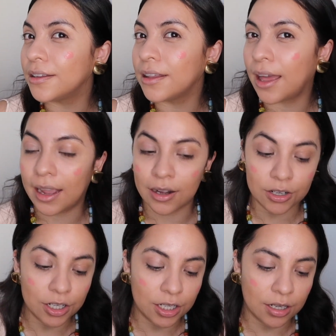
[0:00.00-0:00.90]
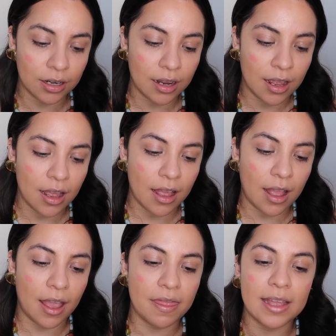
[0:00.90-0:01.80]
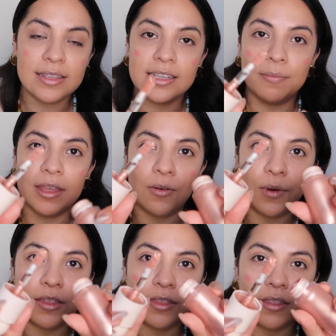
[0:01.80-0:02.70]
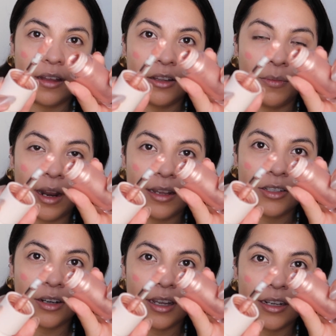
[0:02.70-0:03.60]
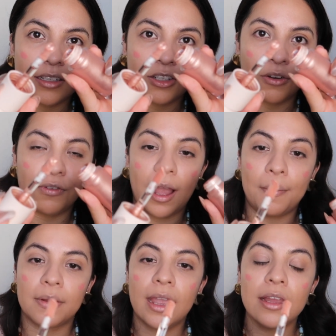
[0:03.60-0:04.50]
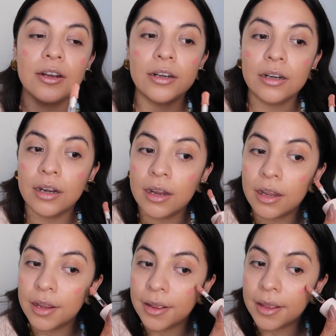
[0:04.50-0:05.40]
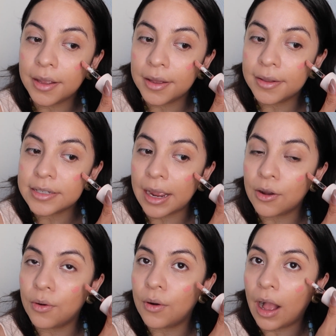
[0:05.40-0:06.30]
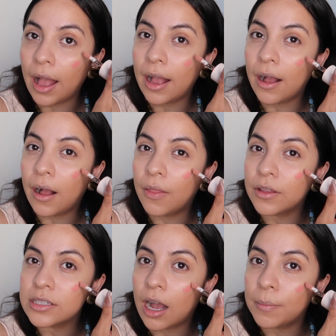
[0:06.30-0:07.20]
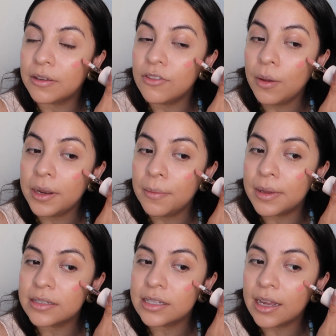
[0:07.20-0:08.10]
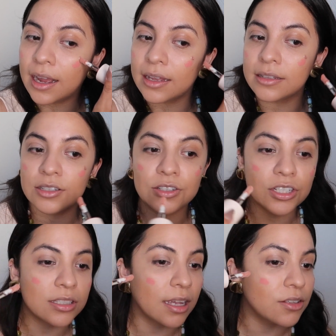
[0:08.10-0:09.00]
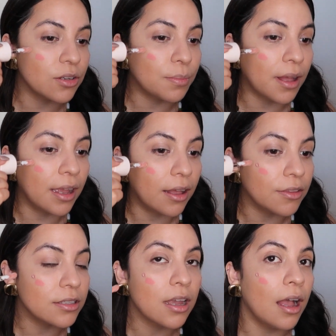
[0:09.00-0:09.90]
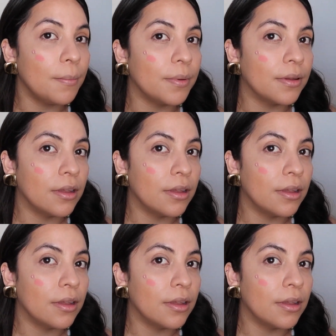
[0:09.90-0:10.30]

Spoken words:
lighter, and then same thing with the luminizer. It is a doe foot applicator, and I go on the top. Even though I'm gonna mix it, I just like to apply it on the top,